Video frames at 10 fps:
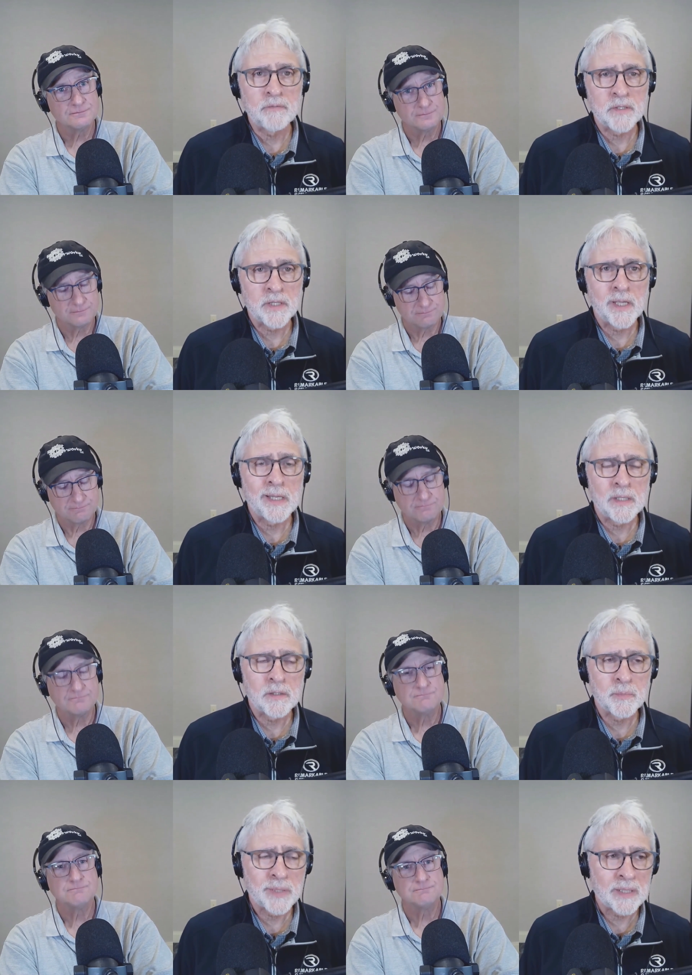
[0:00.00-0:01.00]
Speaker 1: even an
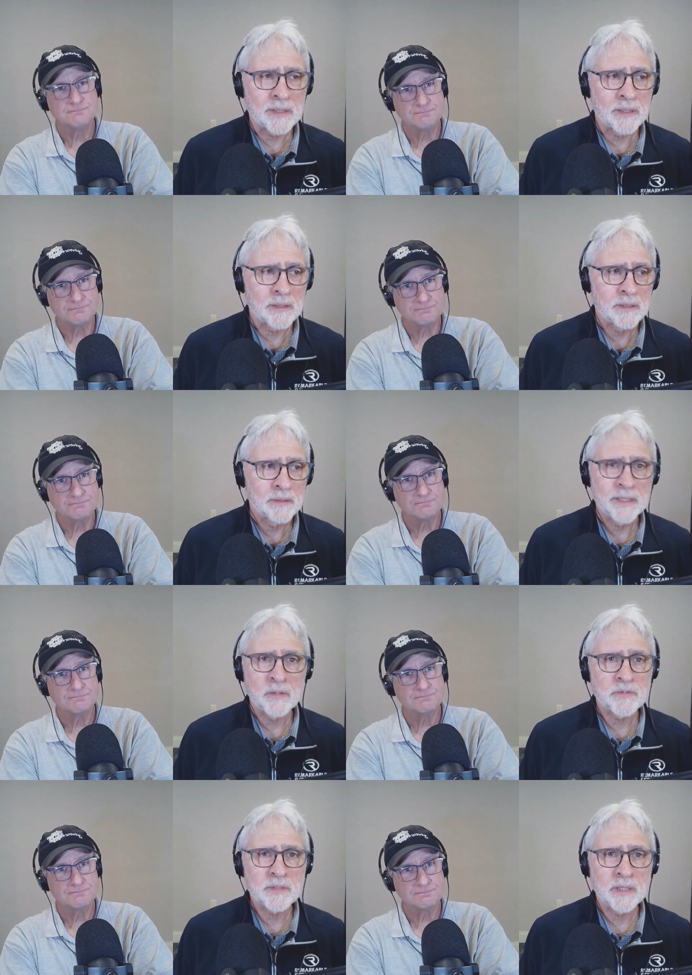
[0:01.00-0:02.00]
independent, they
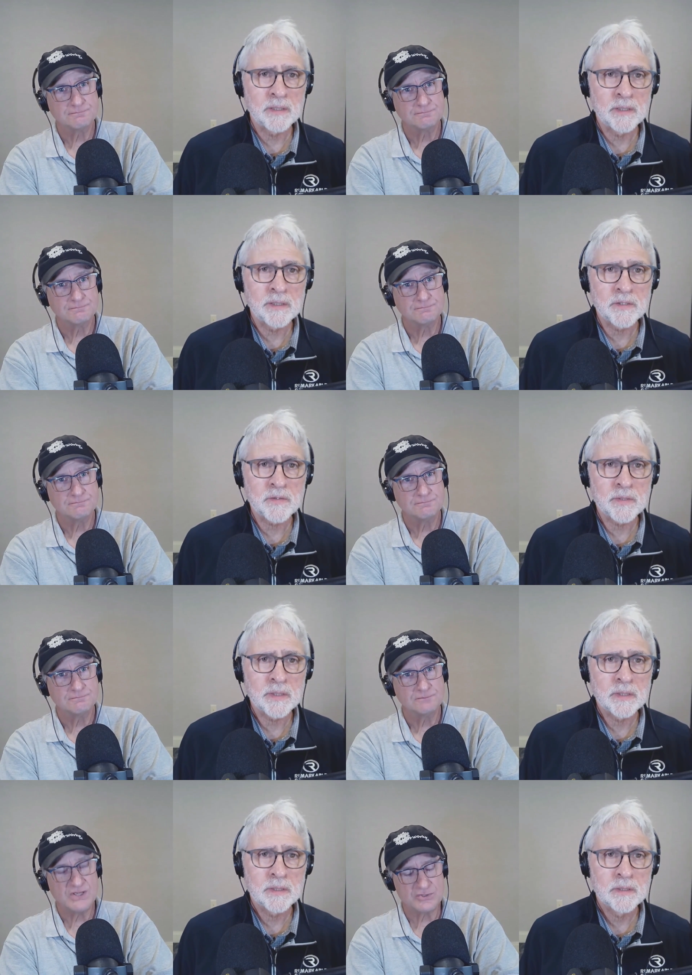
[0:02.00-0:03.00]
don't stay in the industry.
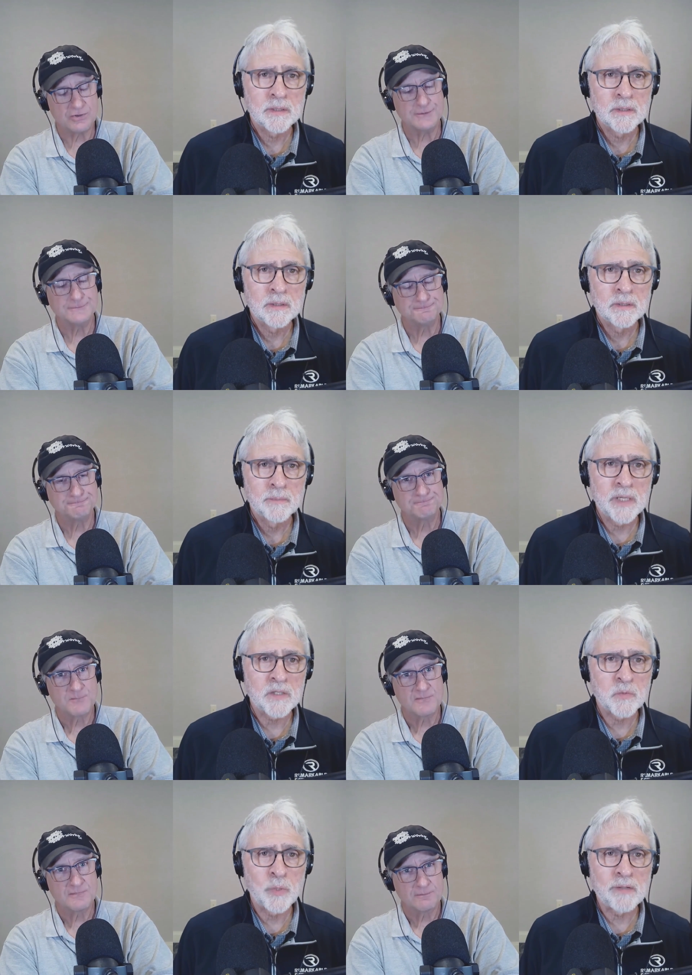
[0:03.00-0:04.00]
That's correct.
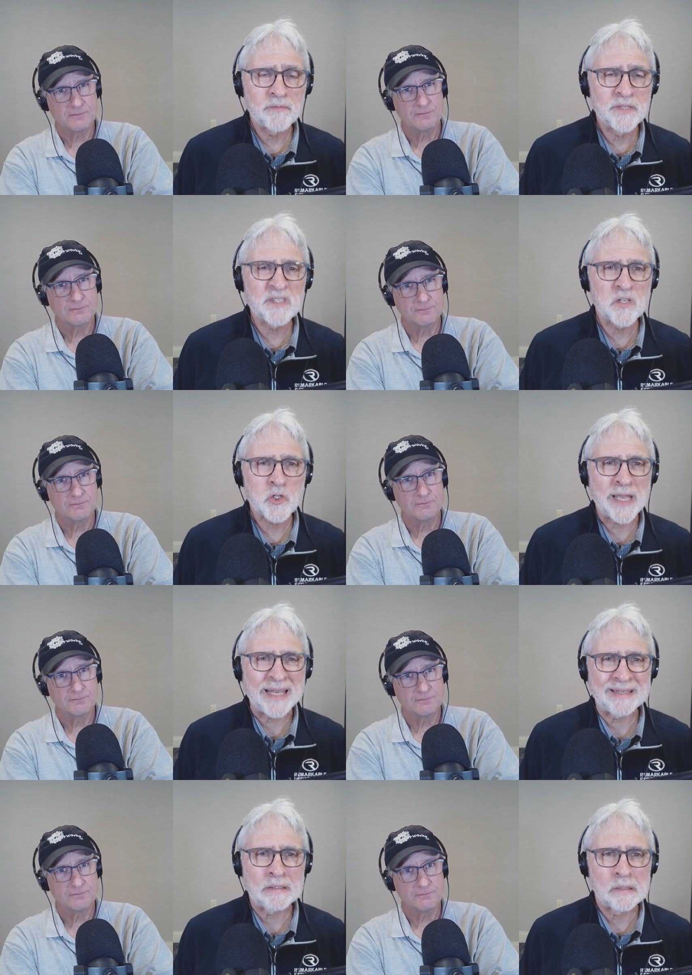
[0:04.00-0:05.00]
Because we have
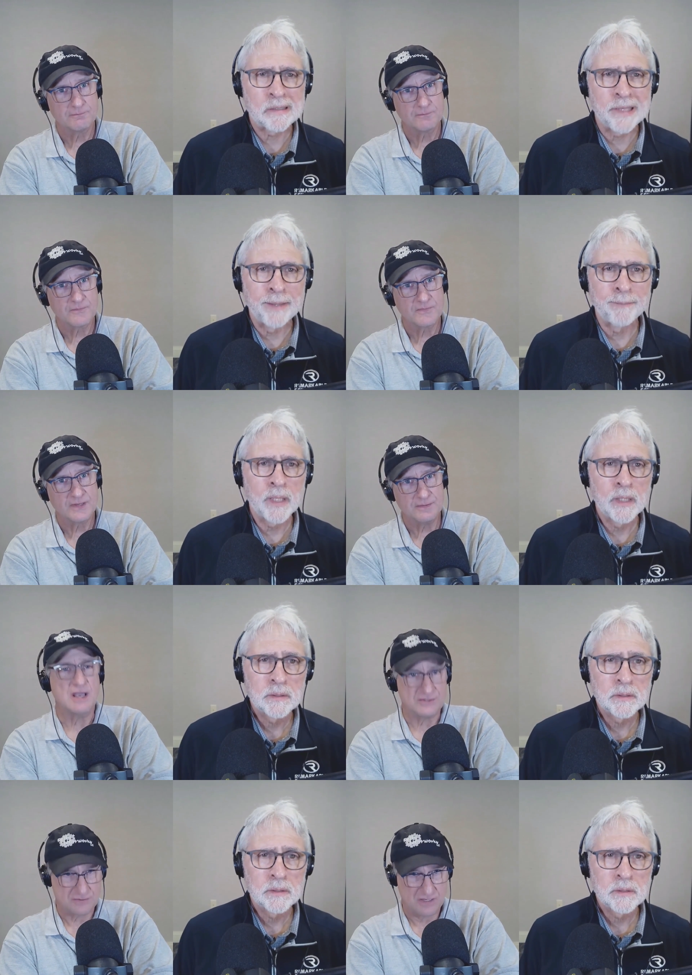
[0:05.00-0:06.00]
disenchanted them.
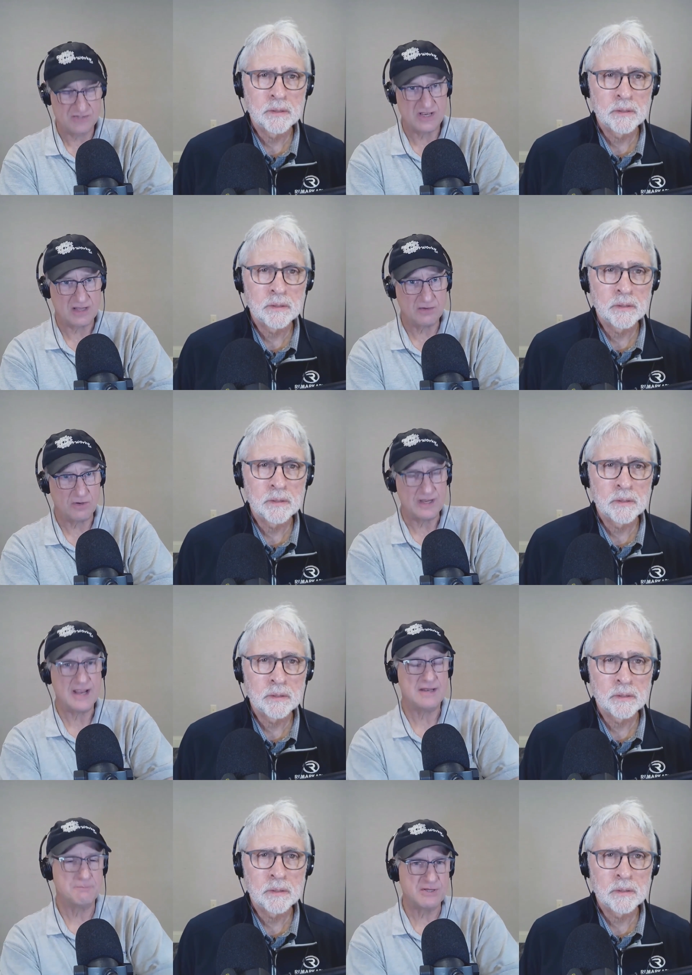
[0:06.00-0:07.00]
Speaker 2: Yes, exactly right.
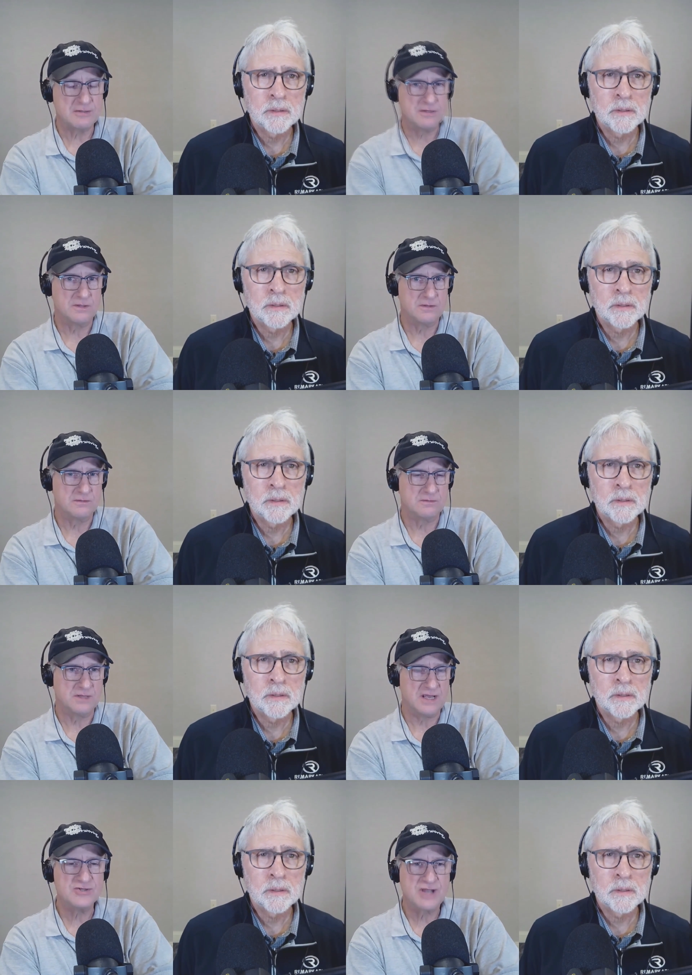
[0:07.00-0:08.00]
And but the
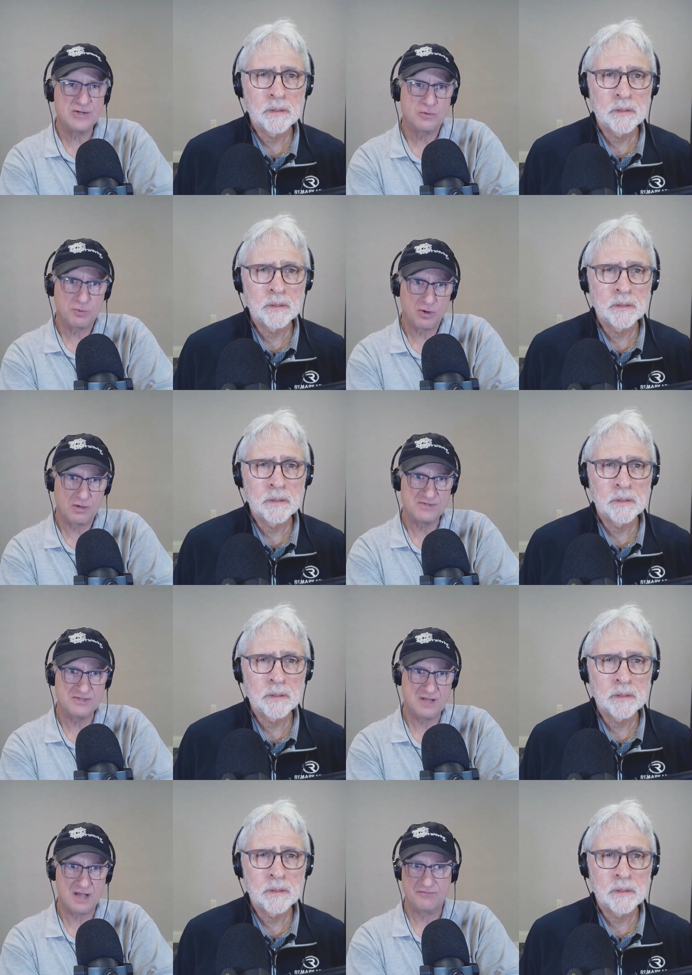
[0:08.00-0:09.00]
the educational program
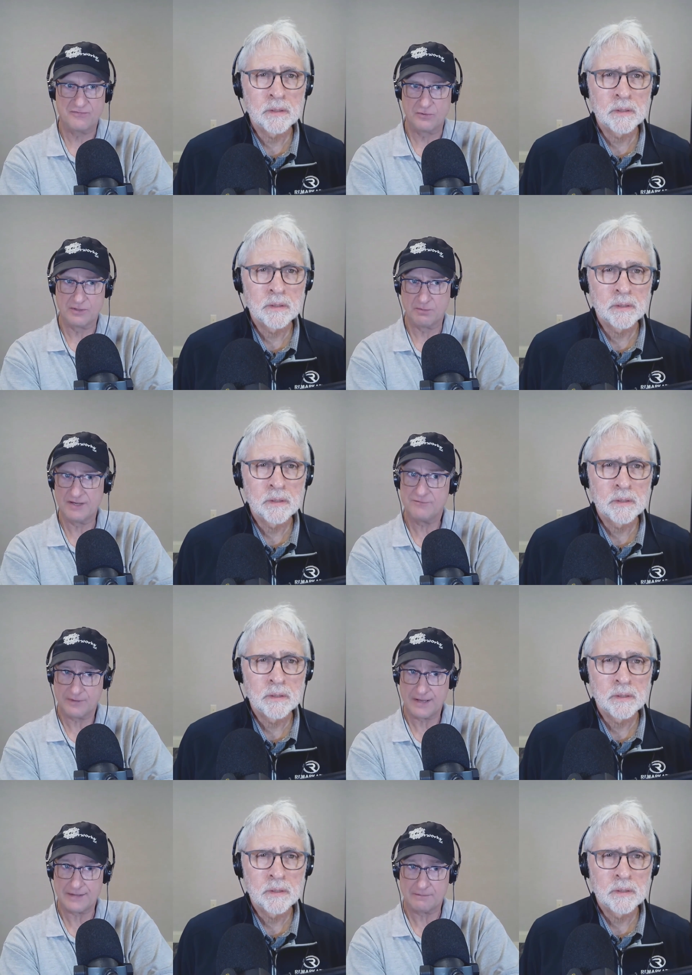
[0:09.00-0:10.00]
is not fully to blame
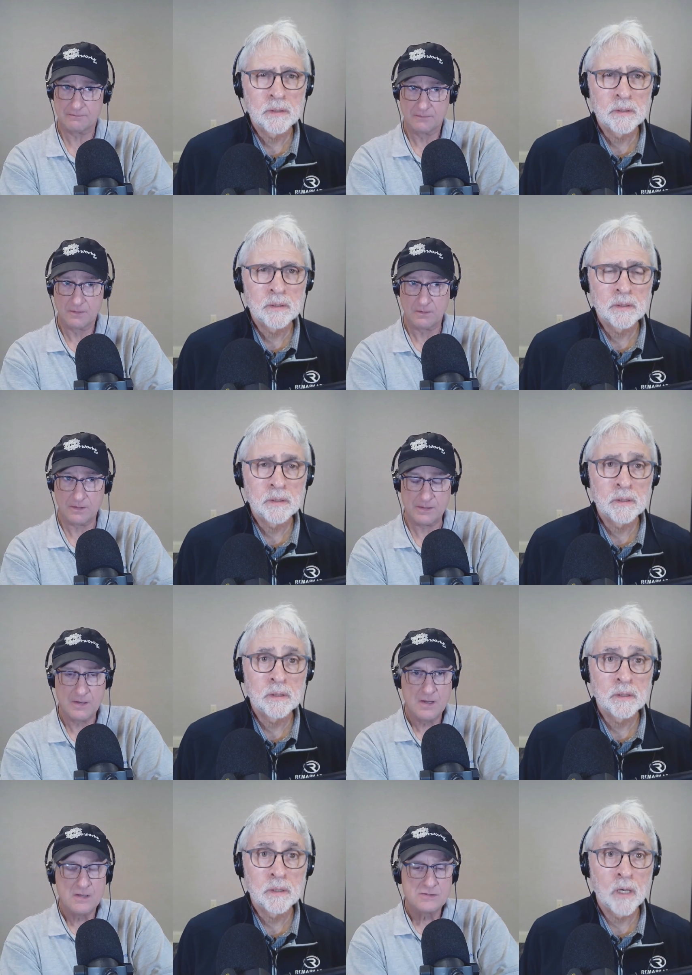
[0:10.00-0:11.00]
for that, right?
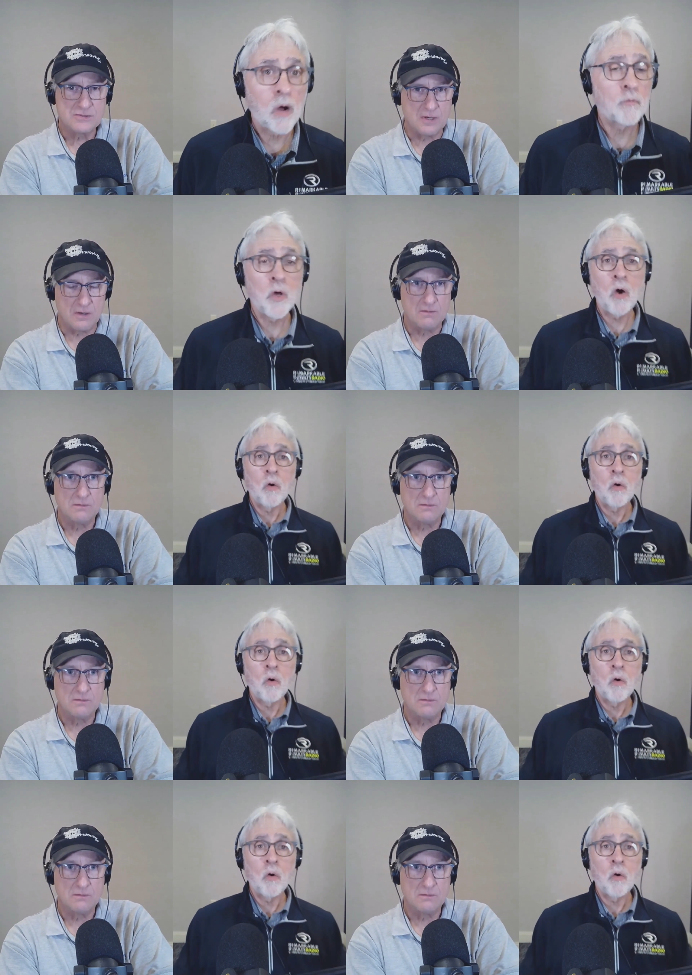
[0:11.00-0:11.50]
So, oh